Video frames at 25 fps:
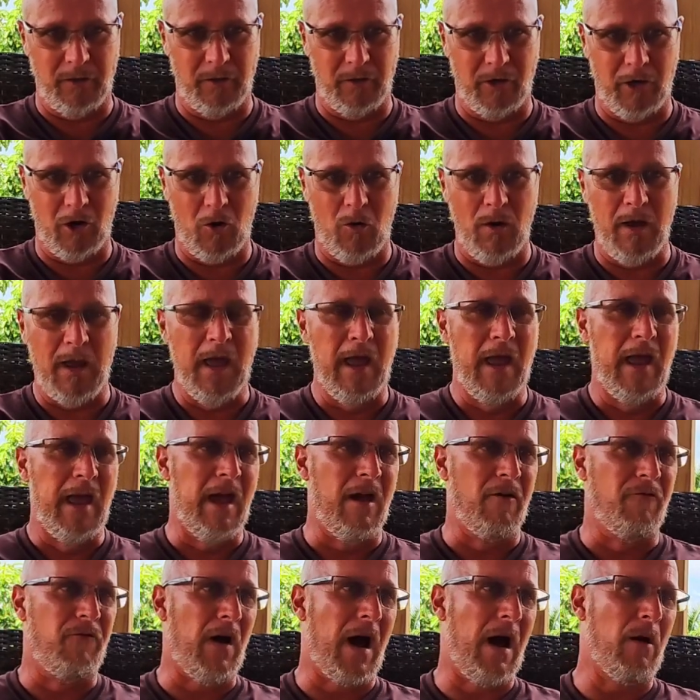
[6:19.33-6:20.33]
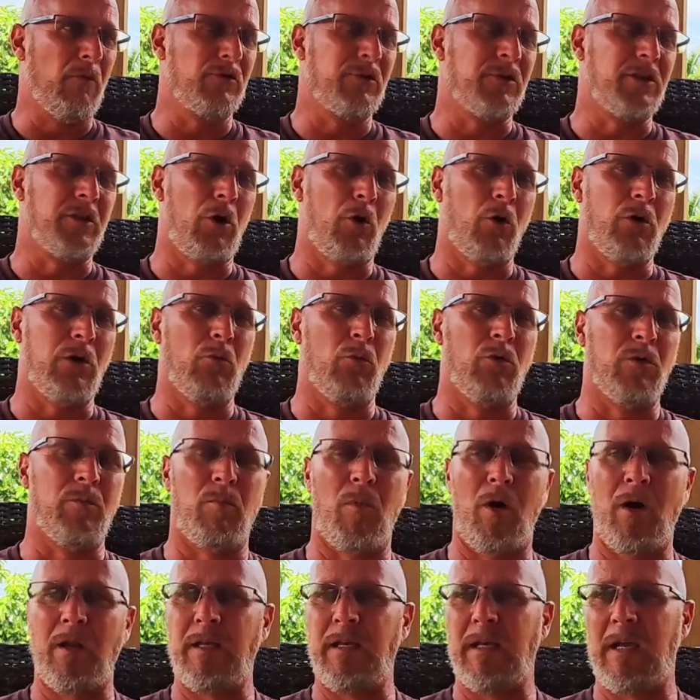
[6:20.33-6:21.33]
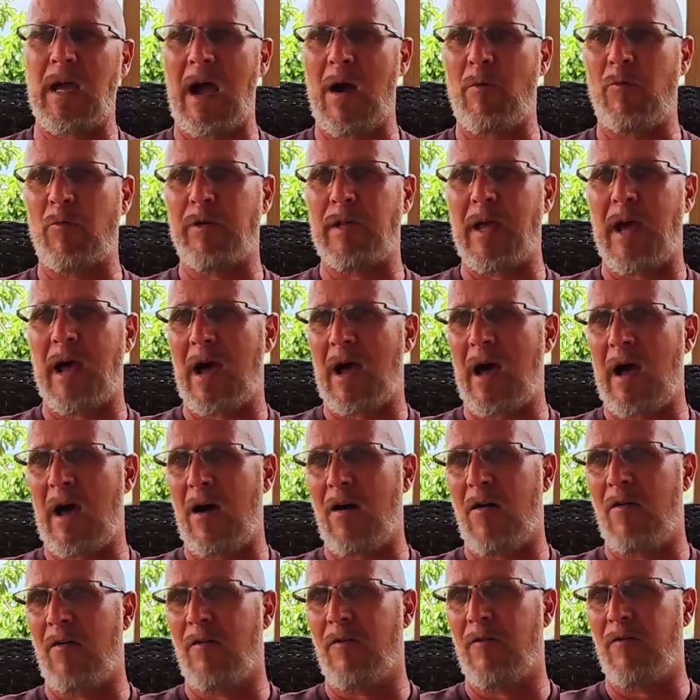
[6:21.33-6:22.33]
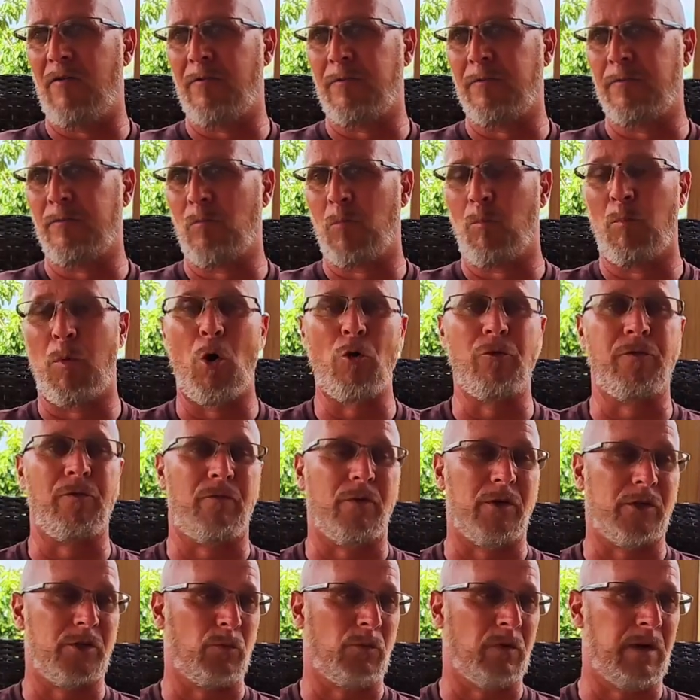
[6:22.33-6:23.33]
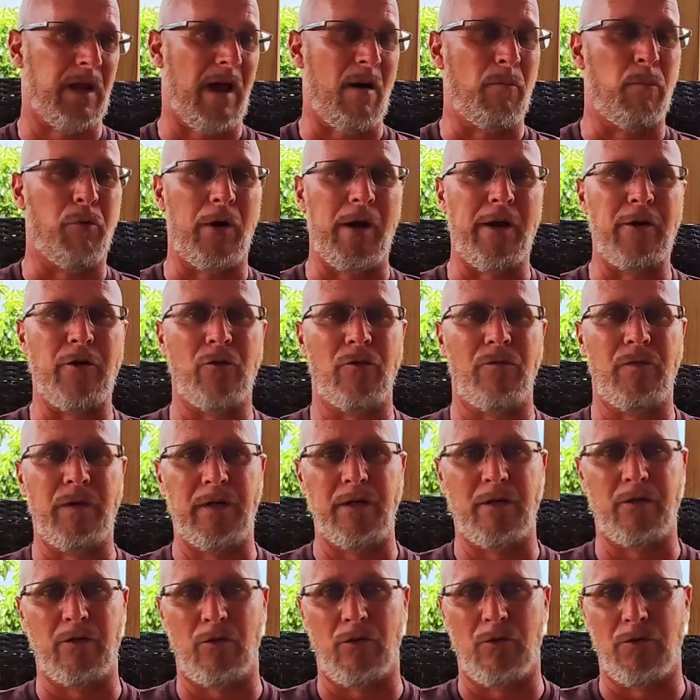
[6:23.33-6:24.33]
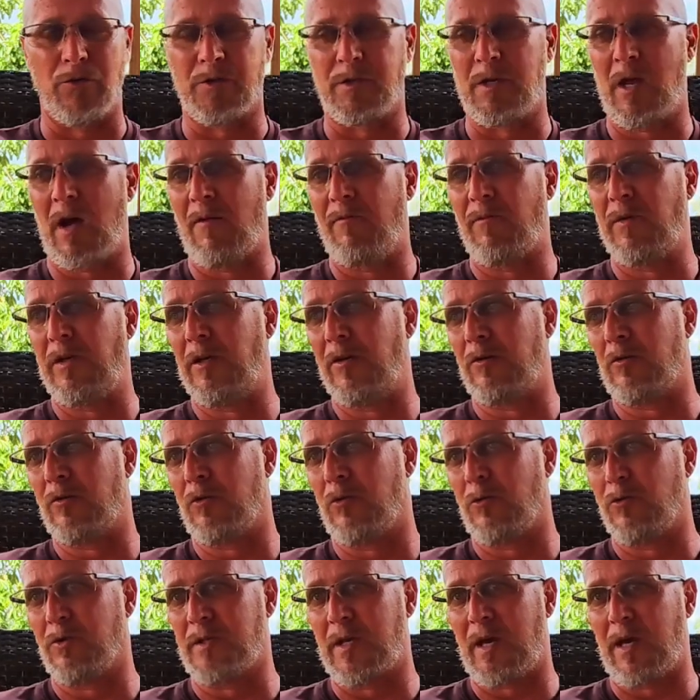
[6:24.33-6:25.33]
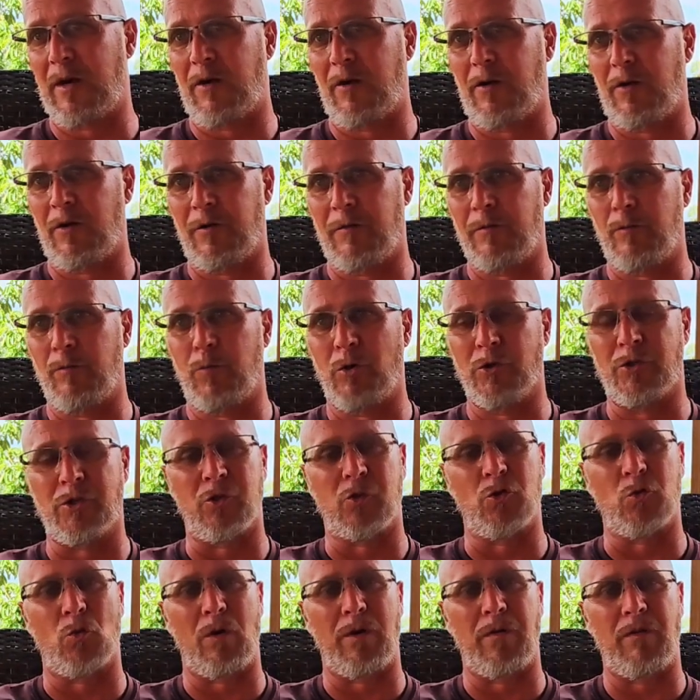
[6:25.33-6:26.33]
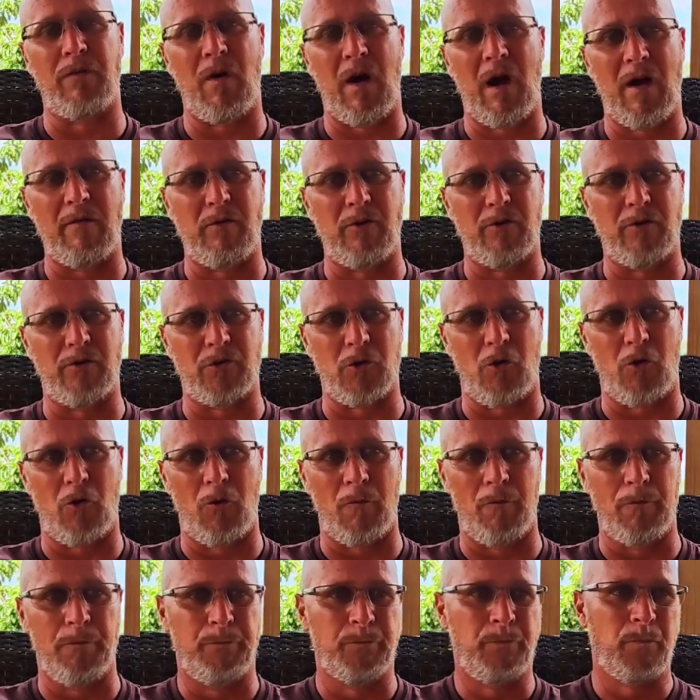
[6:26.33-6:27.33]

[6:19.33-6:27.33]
You know, if I was loaded with money, I would have, both of us would have brand new vehicles, not vehicles that are pushing 25 years old.